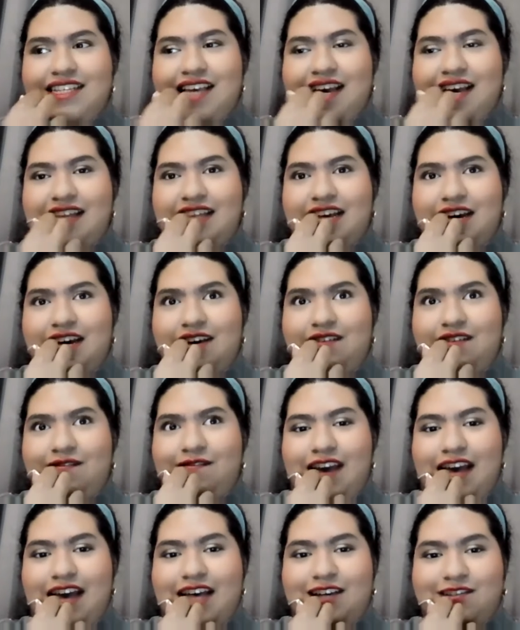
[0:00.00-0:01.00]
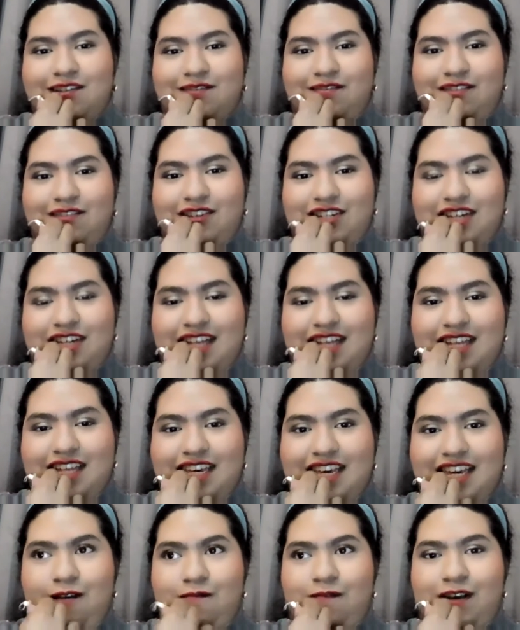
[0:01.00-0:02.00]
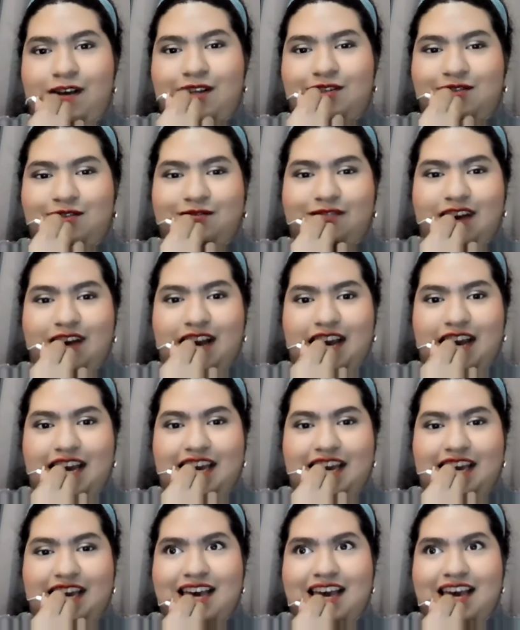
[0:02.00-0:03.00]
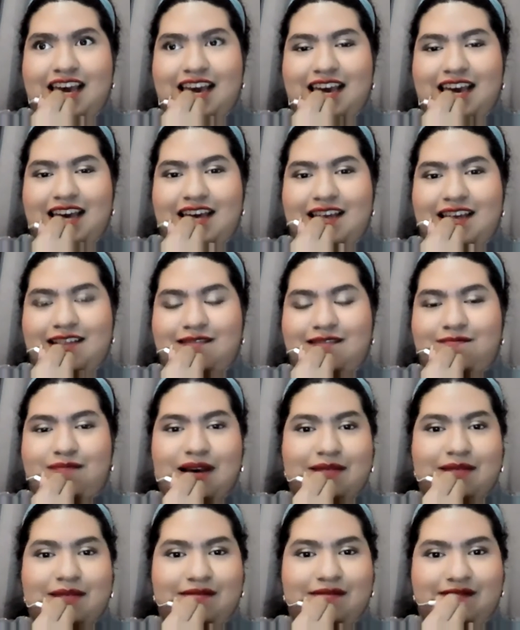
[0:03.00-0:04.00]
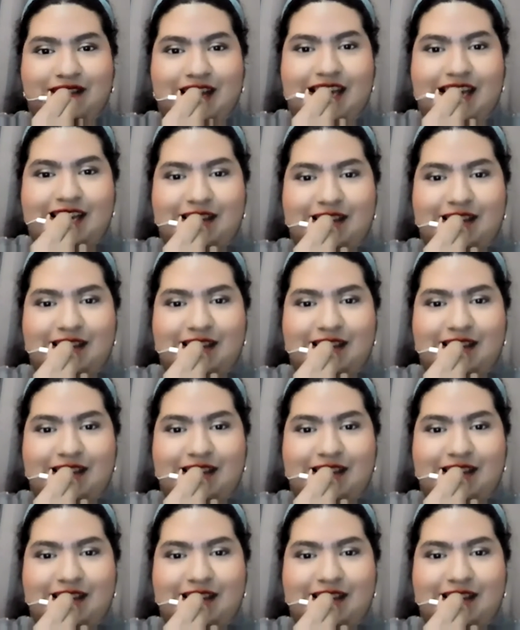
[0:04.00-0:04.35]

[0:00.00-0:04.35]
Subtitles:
I love Alex Bernicelli, Rachel Ray, and Bobby Flay.